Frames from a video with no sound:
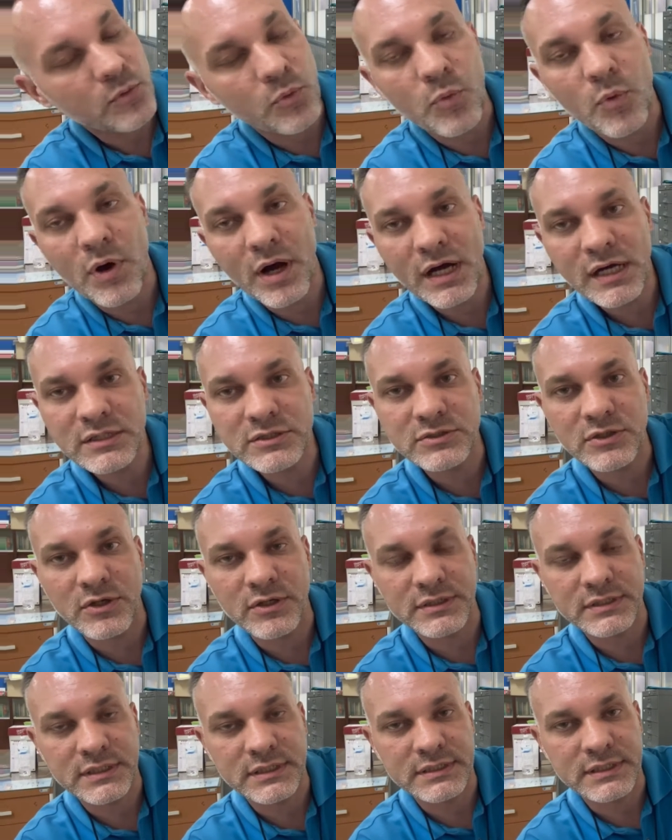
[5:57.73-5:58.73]
was
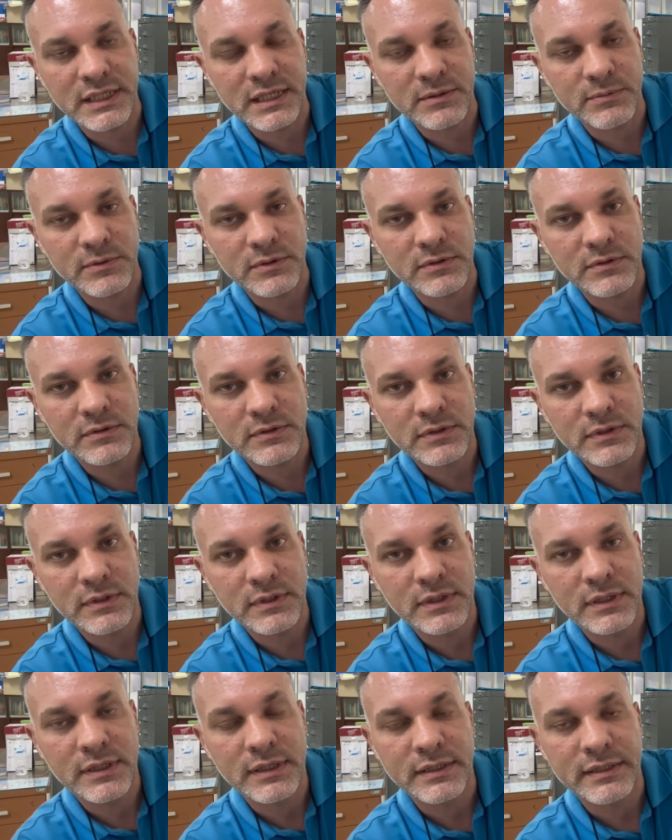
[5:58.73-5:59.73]
on the table?
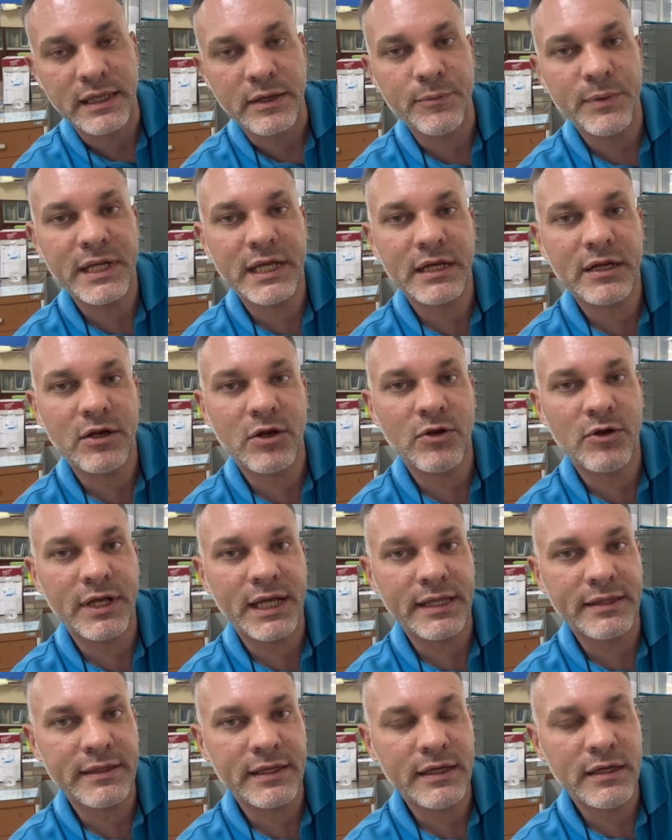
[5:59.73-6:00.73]
Then we're gonna look
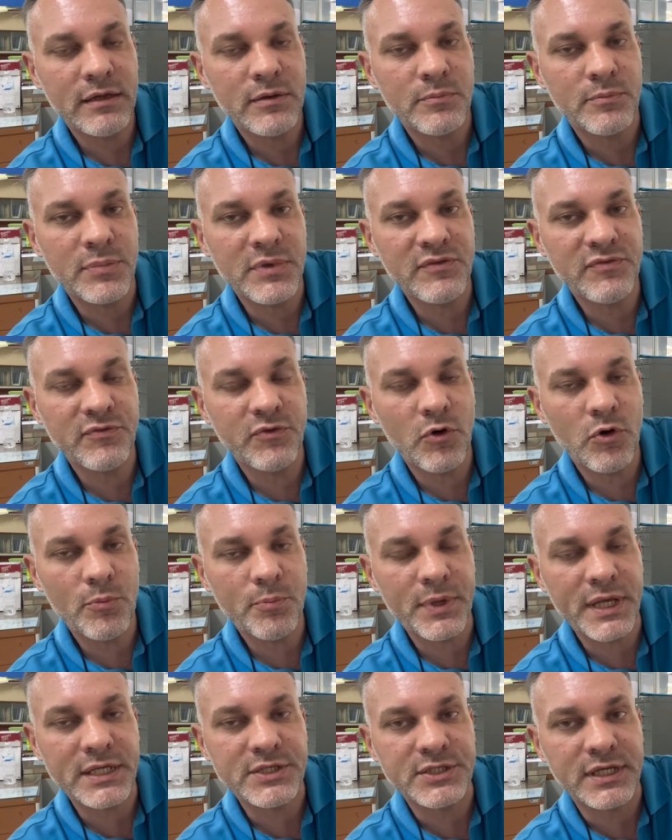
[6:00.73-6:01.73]
at the before
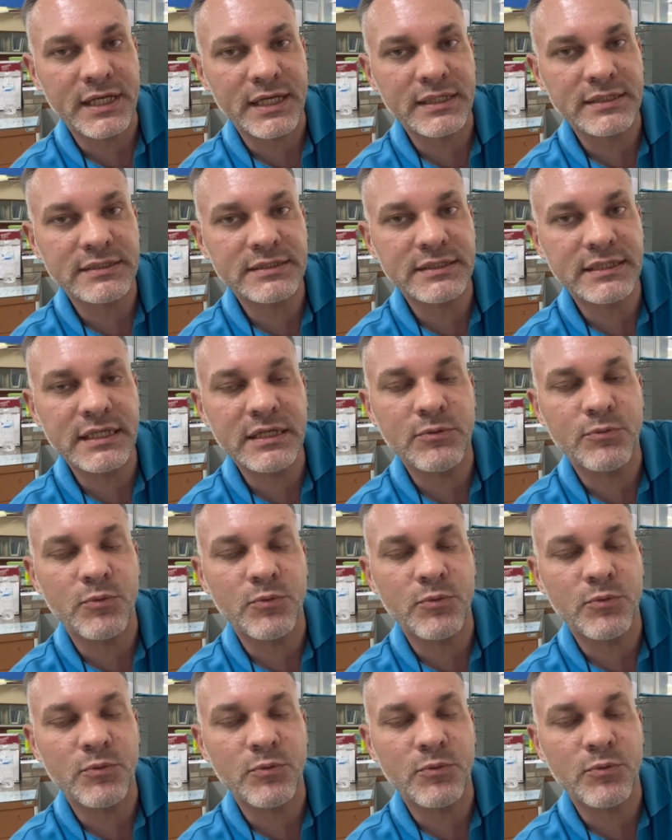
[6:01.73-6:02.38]
picture and see